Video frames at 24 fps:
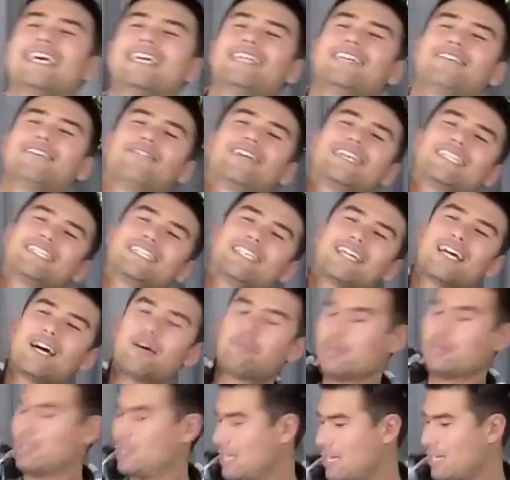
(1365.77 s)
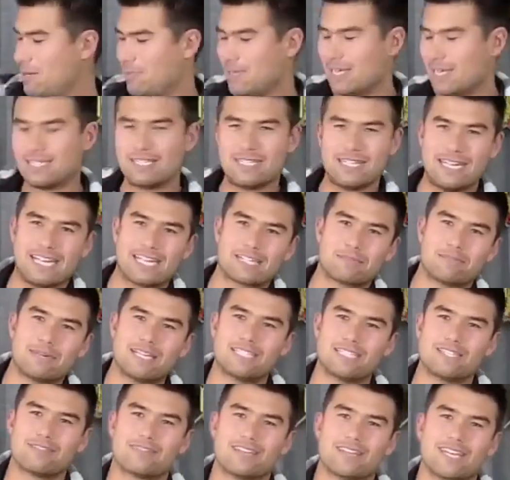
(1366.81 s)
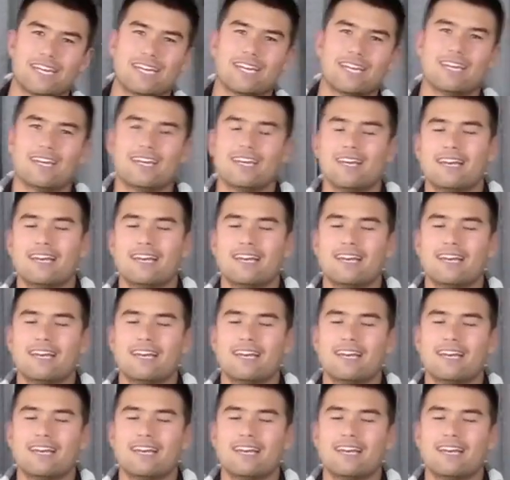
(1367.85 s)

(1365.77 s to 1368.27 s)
and then reaching up and trying to place the next piece of gear.